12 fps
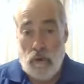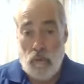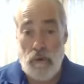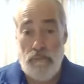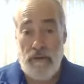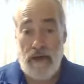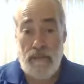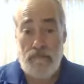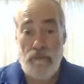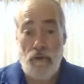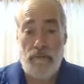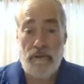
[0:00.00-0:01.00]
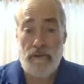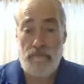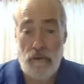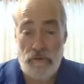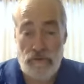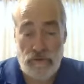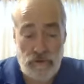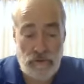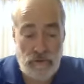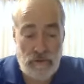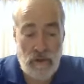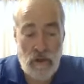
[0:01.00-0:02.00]
we began per being
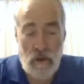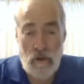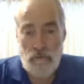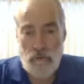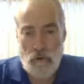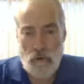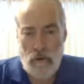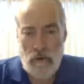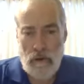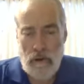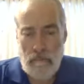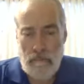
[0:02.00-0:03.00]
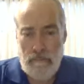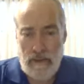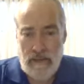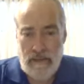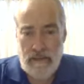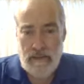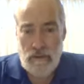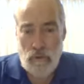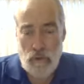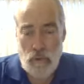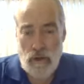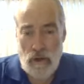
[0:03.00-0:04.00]
persecuted for being
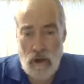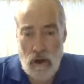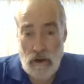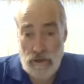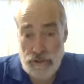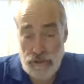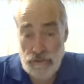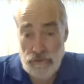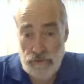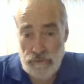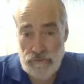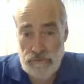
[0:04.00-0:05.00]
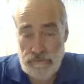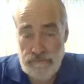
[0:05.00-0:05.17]
who we are, Jews.